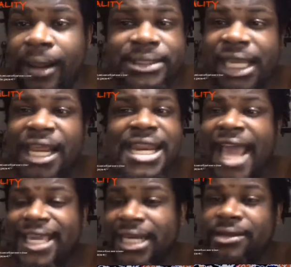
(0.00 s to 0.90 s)
what I'm saying? They
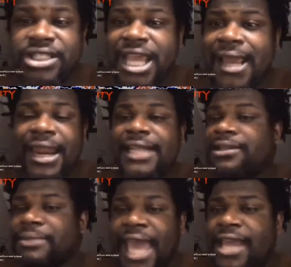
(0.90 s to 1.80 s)
not getting a check
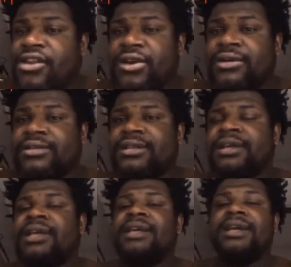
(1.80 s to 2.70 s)
like them gay dudes.
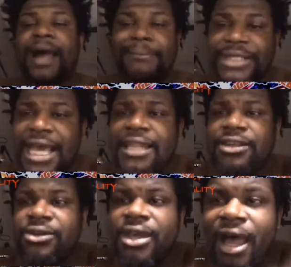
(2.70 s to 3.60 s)
I'm
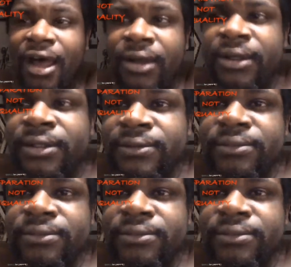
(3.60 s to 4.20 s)
telling you, y'all.